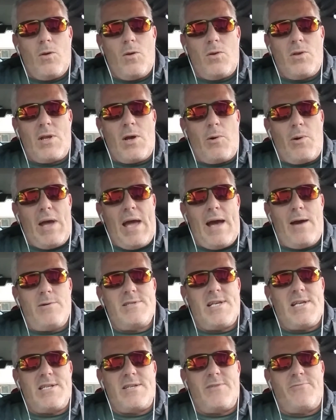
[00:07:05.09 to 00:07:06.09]
Now, how
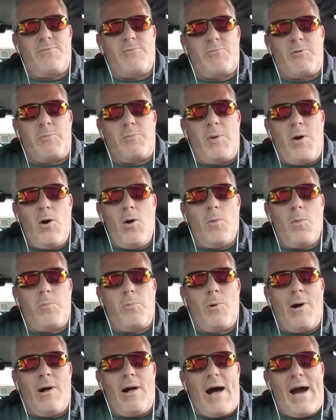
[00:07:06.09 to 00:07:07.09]
is that different from hope?
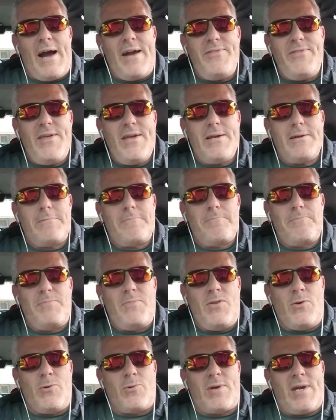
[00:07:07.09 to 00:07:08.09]
Well, I think
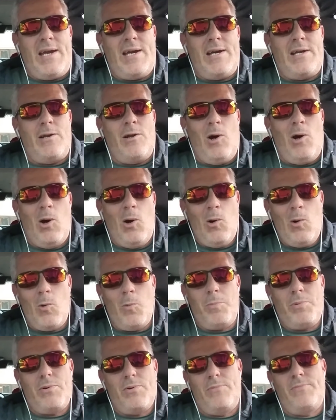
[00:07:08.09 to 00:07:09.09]
you can
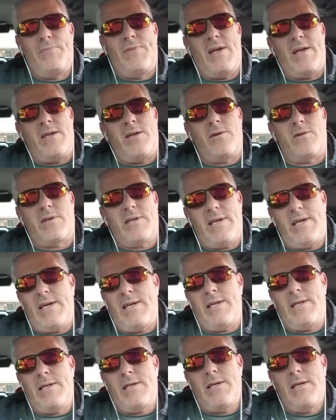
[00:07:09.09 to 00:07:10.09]
hope that your
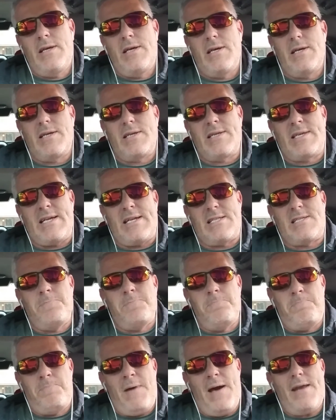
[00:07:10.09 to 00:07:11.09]
kid gets
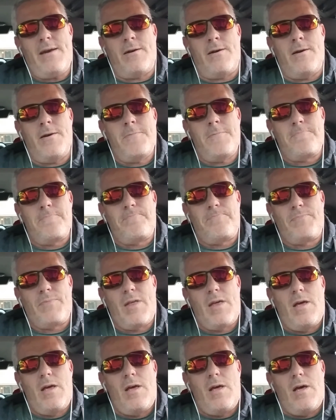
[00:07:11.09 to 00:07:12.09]
better,
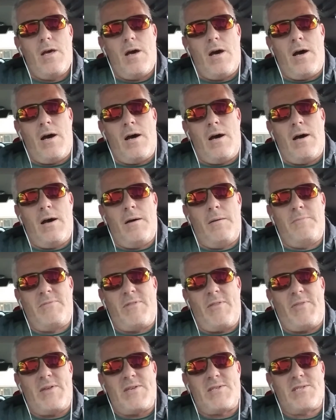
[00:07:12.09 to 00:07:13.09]

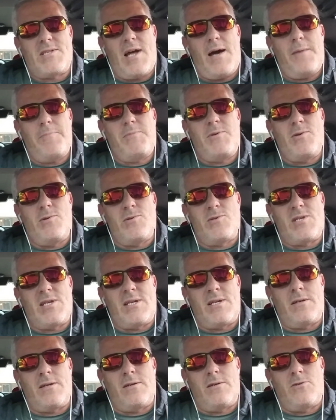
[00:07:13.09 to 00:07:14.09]
that they stop
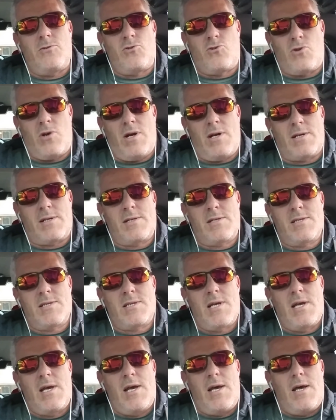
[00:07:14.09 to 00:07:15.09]
using drugs,
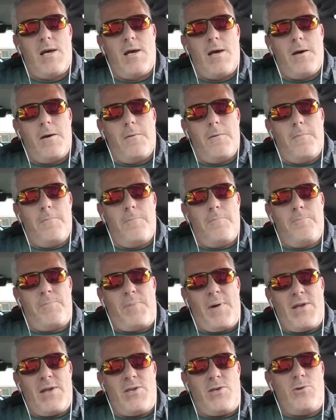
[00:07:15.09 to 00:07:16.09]

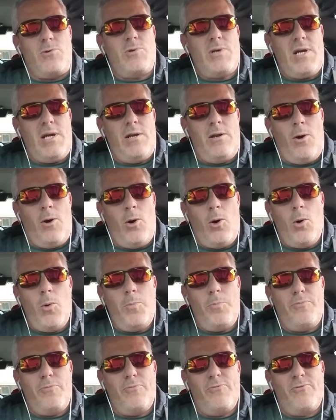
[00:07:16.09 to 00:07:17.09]
but you can
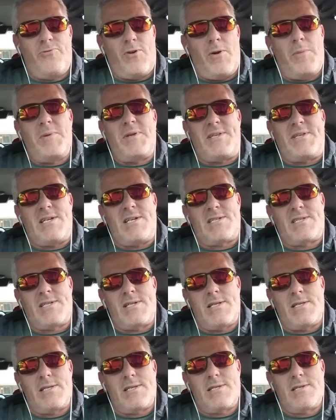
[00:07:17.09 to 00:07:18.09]
hope from a
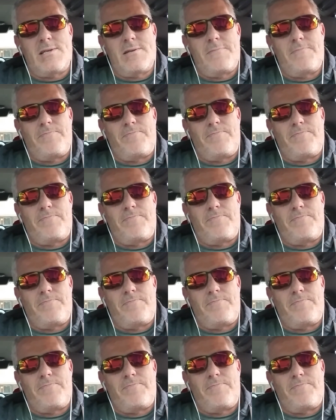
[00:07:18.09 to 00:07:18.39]
distance.